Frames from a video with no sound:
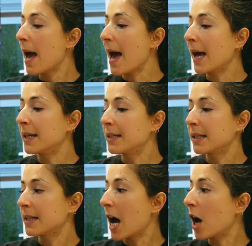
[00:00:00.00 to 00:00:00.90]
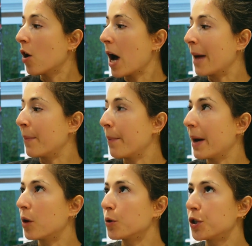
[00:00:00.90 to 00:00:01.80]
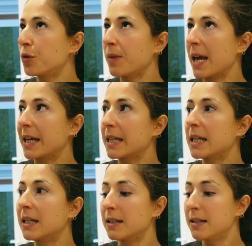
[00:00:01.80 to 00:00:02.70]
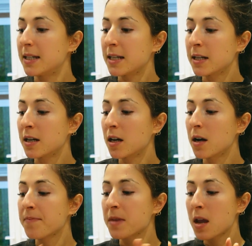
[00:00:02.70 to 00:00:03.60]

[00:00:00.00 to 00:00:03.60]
and now I'm about to make dinner.